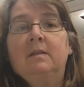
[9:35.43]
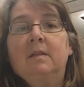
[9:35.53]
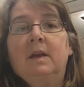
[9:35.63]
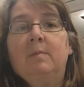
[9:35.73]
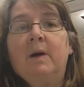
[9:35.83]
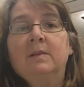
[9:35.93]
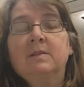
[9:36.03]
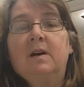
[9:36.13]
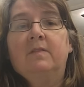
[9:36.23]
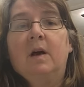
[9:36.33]
They had
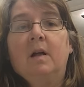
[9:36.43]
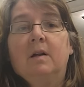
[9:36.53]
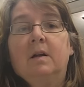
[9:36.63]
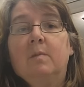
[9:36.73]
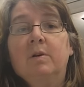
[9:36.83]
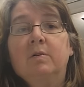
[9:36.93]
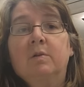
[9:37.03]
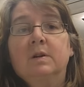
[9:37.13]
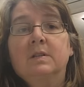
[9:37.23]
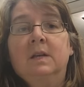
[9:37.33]
bounced off cupboard
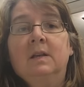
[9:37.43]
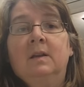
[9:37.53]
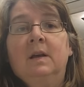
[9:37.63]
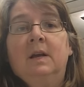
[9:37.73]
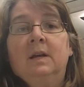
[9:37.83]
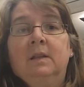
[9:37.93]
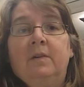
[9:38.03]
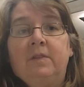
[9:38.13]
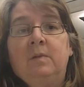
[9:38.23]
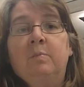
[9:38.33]
doors and
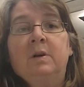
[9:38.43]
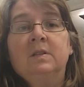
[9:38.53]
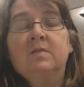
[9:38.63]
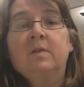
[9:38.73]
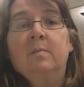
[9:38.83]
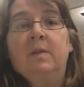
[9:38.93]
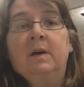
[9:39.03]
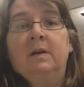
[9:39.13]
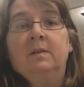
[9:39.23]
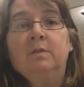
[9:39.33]
left imprints from
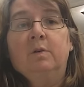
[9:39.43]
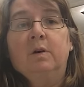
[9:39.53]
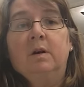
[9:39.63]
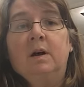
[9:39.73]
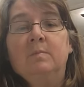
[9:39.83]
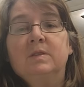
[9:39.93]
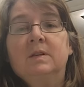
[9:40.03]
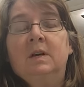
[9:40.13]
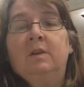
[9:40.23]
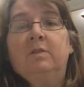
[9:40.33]
the doorknobs,
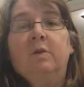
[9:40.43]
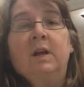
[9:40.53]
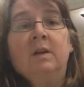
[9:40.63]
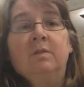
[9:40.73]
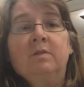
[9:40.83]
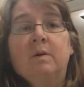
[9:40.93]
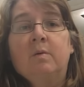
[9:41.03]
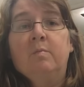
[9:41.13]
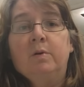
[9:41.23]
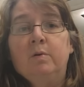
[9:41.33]
door handles that
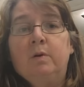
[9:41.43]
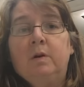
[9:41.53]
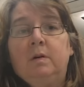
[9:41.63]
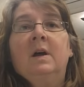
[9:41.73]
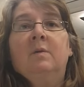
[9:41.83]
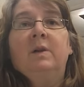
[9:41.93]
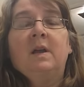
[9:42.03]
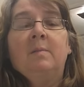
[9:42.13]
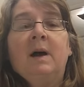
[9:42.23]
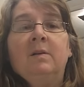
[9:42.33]
were broke. We
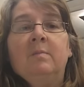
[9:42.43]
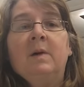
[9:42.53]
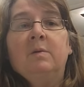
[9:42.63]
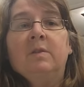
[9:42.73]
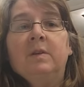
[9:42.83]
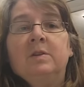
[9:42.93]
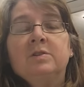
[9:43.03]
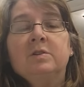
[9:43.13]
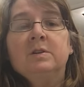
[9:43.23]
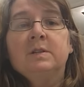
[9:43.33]
came out and met with an
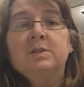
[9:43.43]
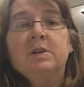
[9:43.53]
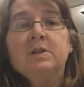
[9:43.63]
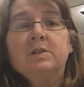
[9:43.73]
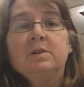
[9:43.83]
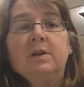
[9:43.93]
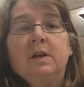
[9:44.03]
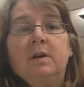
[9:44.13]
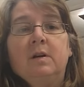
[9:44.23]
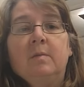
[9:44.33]
insurance adjuster
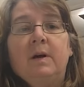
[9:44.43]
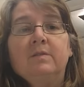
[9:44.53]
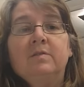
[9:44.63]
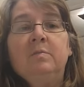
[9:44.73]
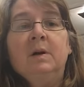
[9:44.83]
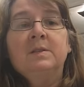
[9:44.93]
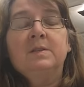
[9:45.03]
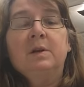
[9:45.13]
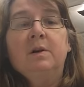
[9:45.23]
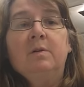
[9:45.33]
here about two months
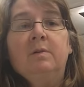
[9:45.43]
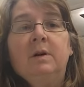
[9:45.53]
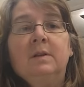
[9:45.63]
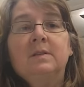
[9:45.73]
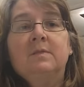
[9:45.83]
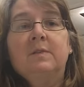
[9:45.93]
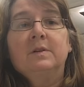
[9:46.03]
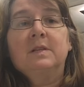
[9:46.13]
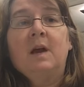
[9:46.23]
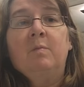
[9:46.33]
ago. It's the
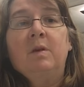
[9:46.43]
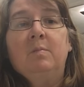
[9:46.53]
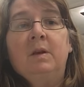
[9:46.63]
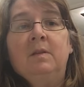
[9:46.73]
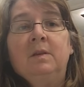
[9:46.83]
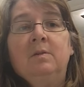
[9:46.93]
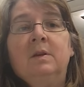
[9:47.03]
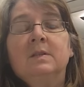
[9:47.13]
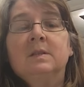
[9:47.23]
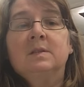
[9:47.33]
first time we had been in the
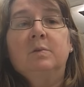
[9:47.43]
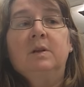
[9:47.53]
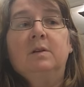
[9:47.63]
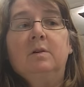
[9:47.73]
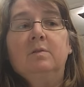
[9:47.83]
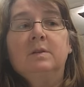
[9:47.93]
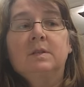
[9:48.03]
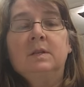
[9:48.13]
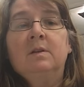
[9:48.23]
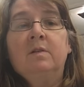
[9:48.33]
unit since we had
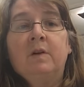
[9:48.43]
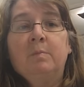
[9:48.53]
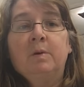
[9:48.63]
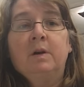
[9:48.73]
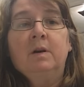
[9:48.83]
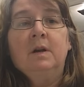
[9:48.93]
closed in November.